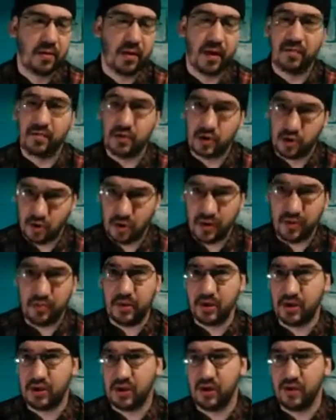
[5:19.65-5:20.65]
They have a
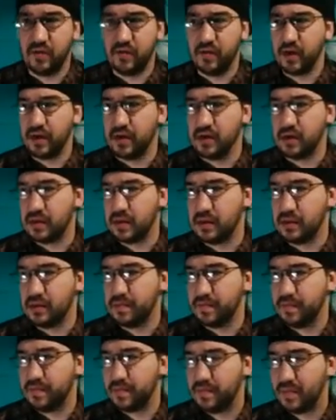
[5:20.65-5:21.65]
streaming service.
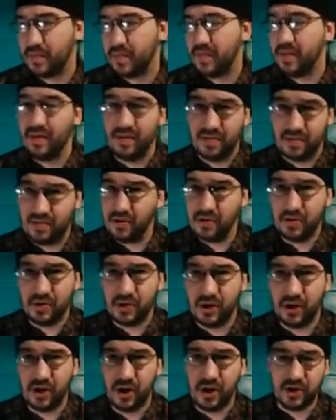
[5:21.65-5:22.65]
You
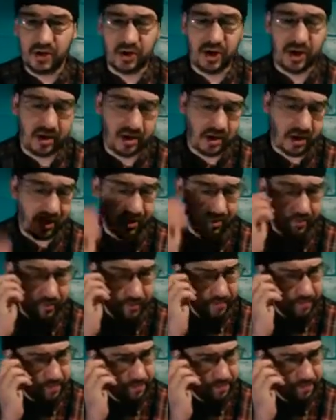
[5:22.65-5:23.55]
should check it out.